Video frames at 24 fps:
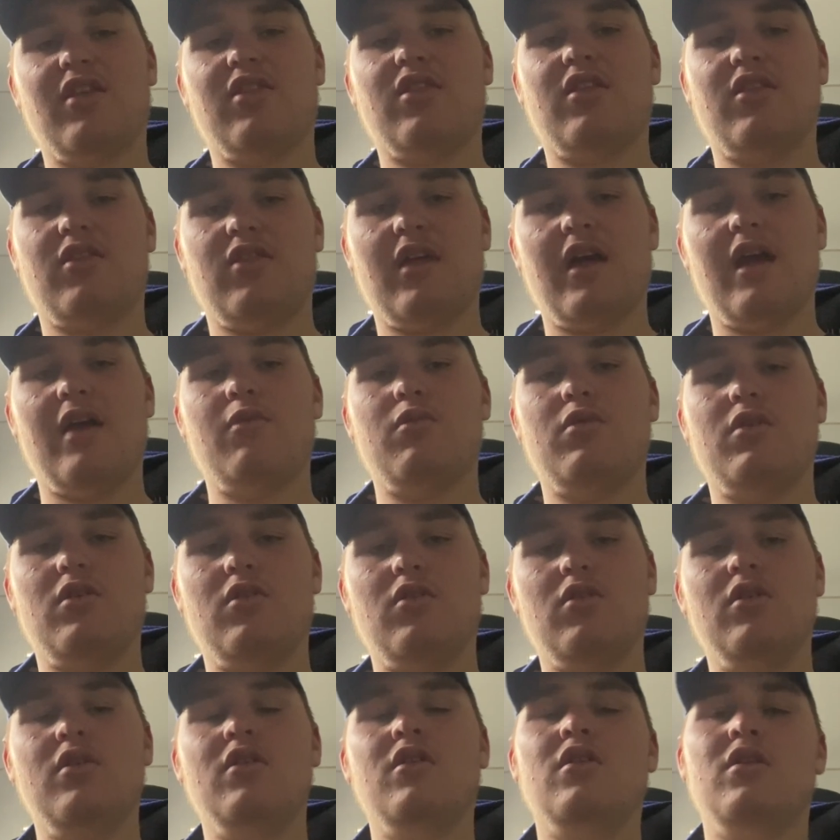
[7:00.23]
that they
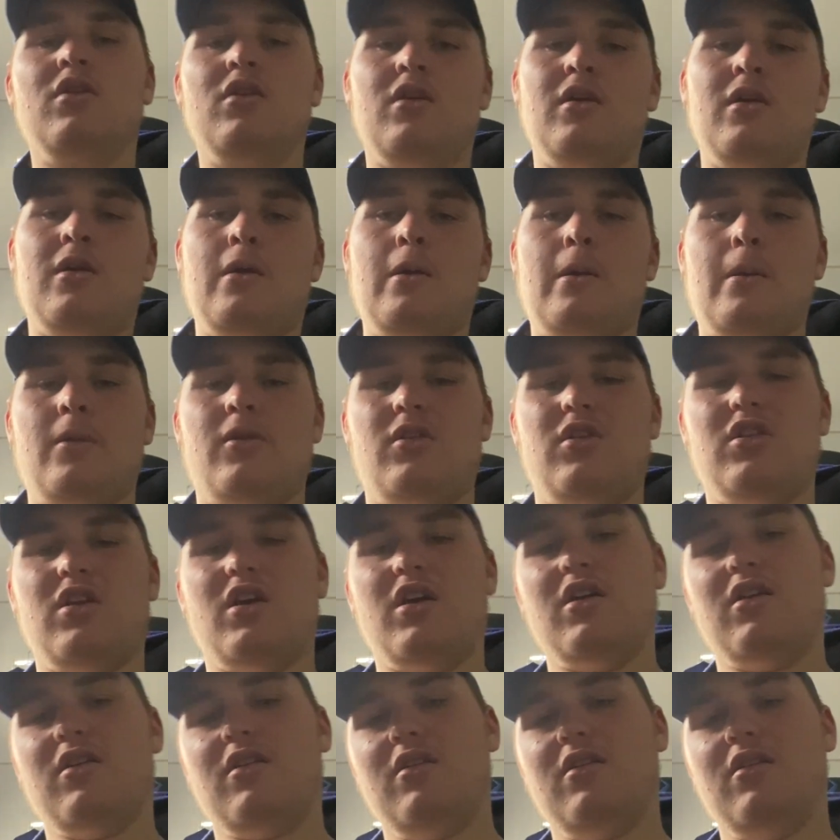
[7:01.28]
will,
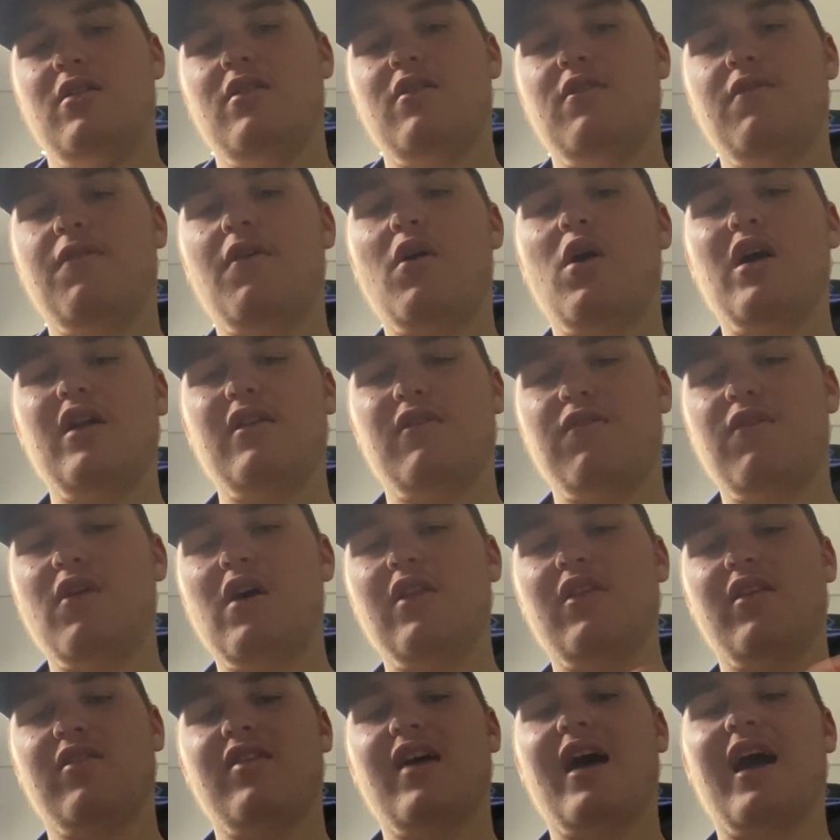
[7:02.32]
find
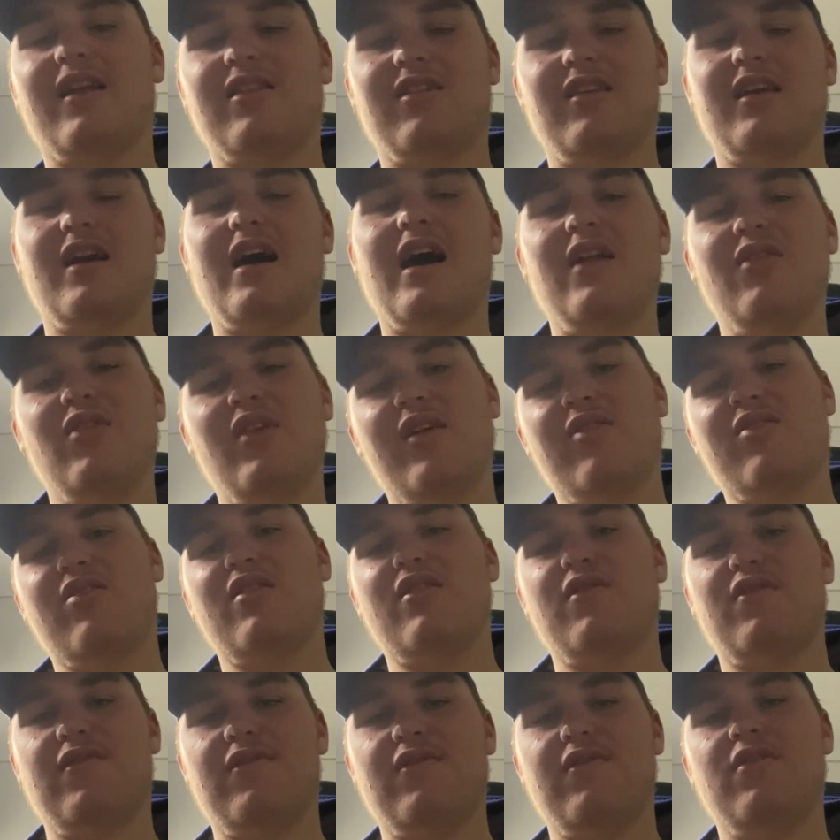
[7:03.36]
the tactic, unless
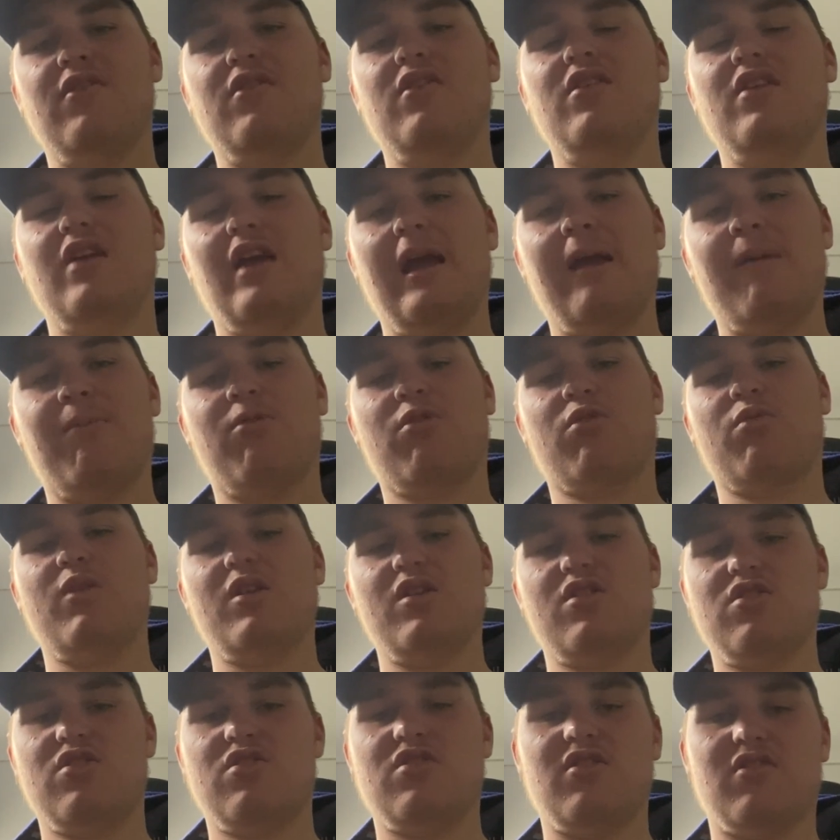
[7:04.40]
if
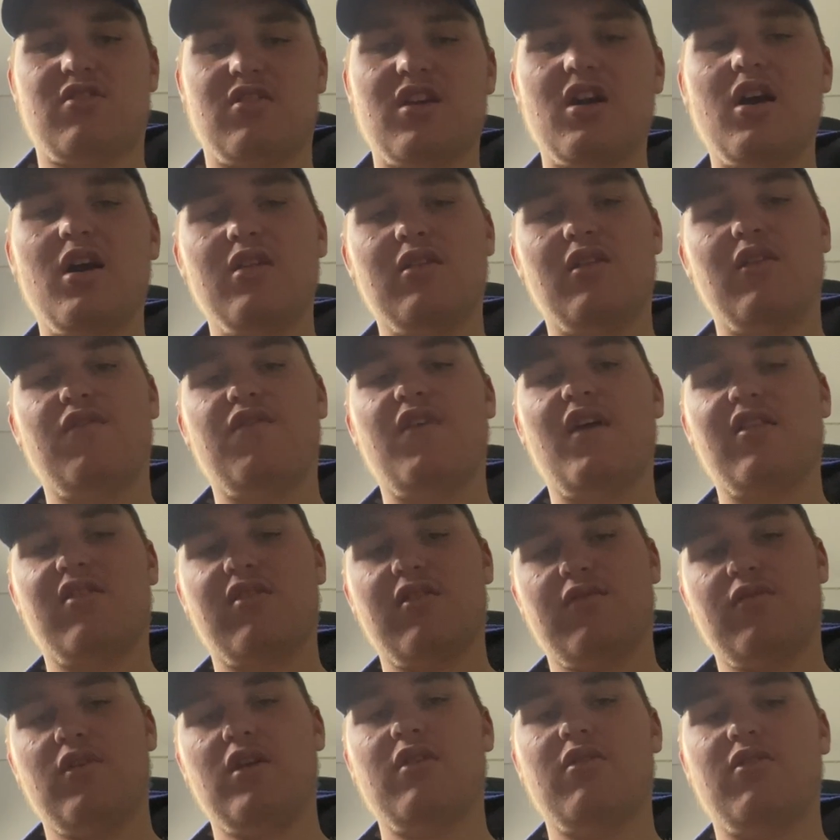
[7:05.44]
Ipswich just go
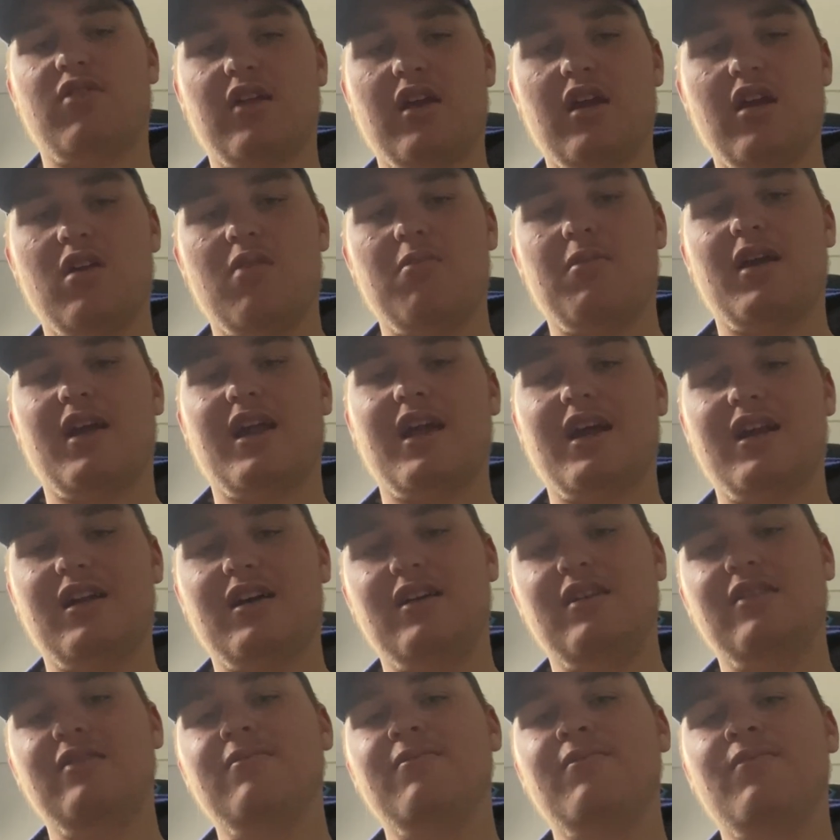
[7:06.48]
defensively with Kieran
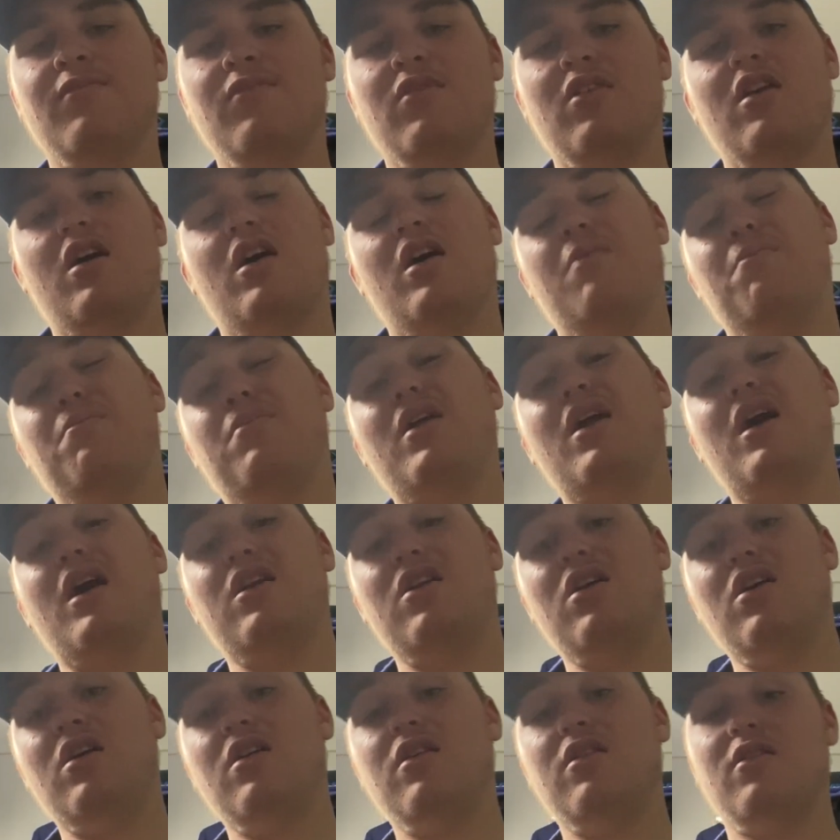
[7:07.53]
McKenna. But I
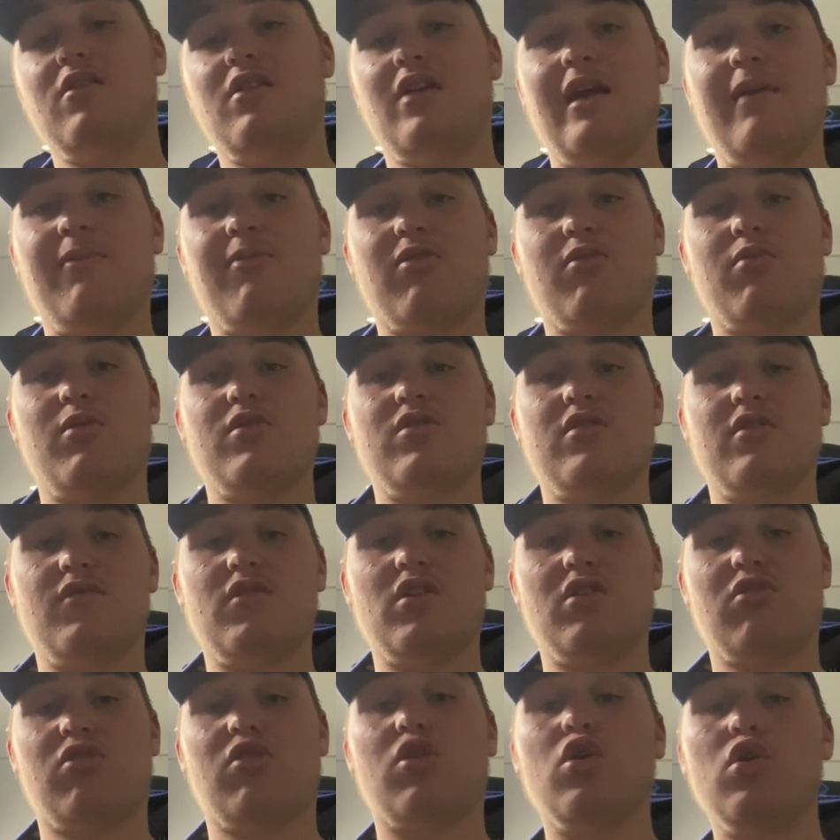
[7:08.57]
know Ipswich have
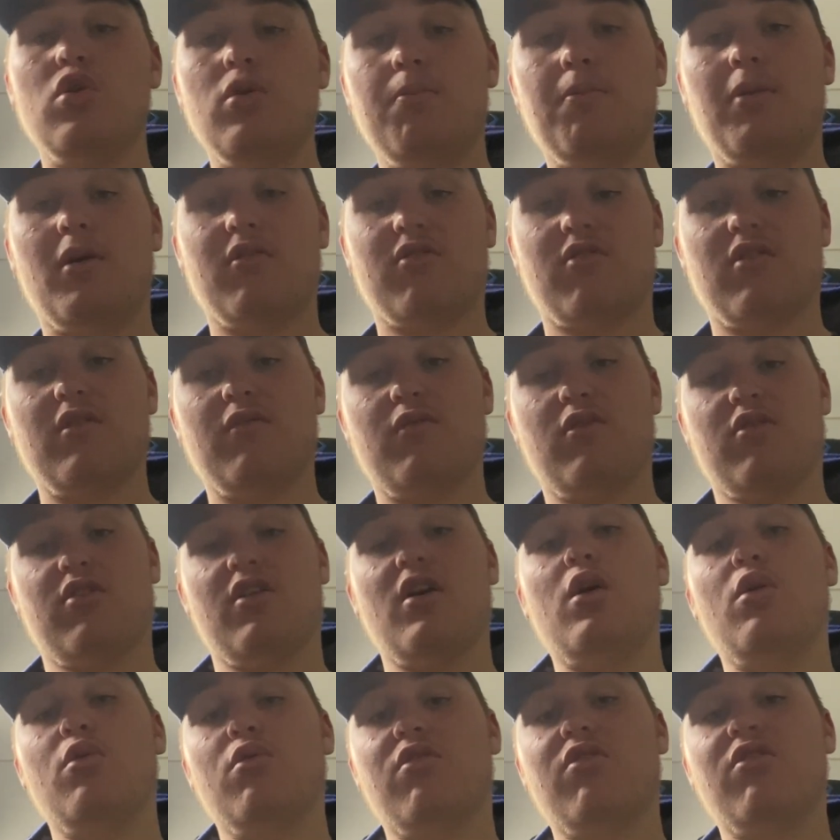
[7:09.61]
got 2 positive
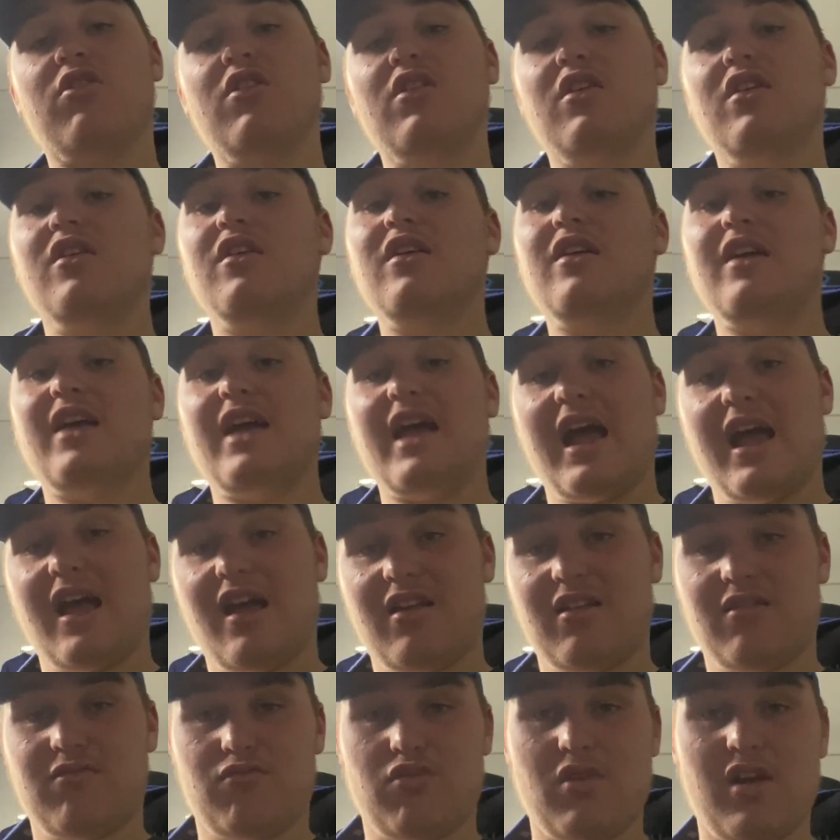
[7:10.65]
results
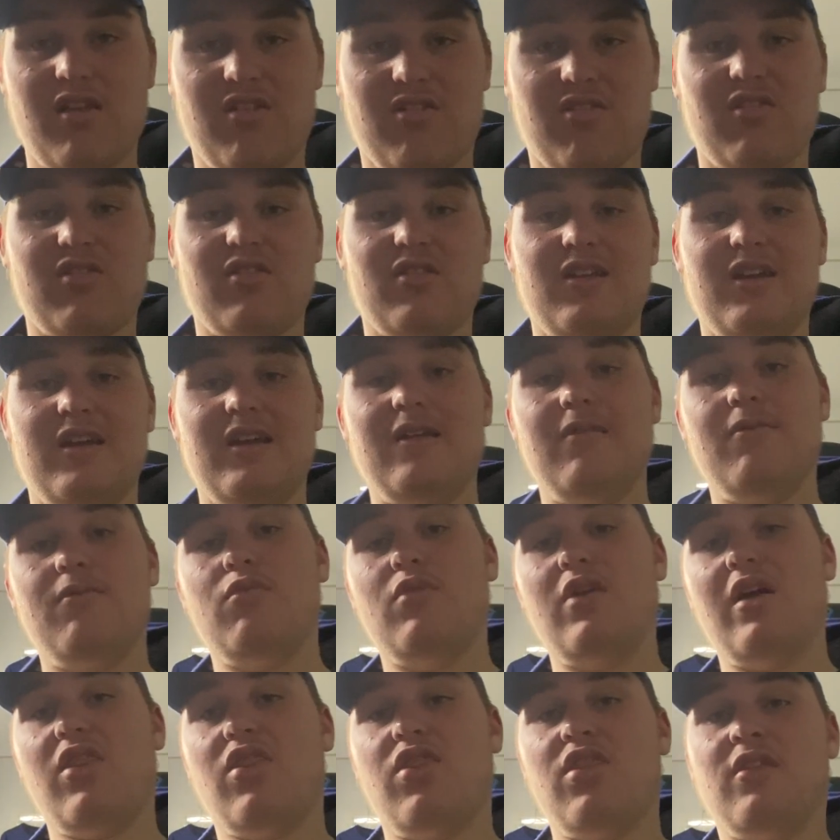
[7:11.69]
recently
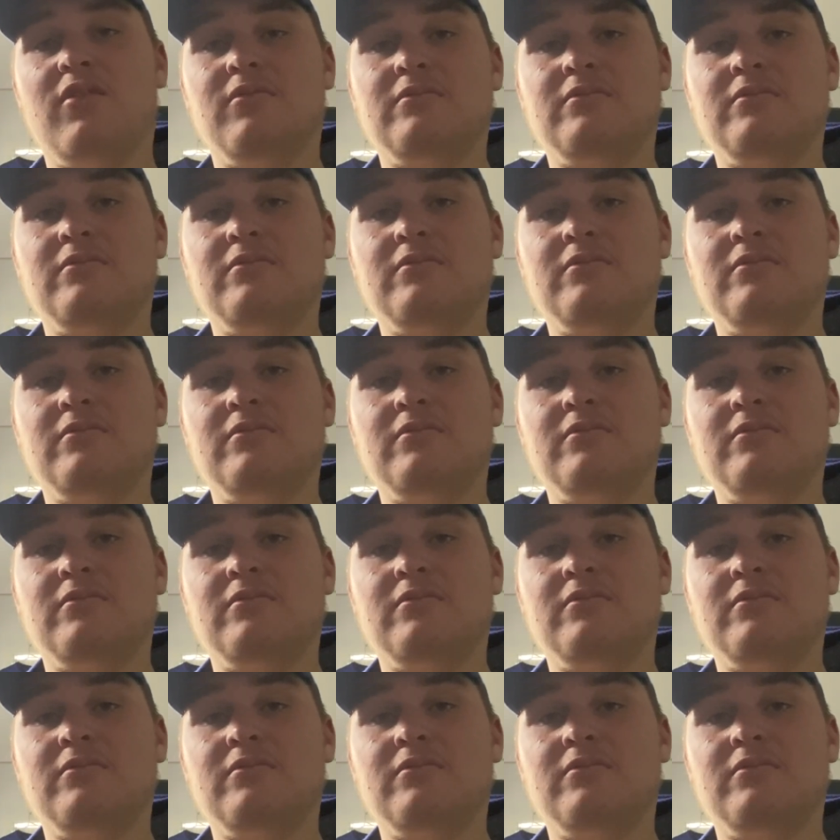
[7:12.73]
with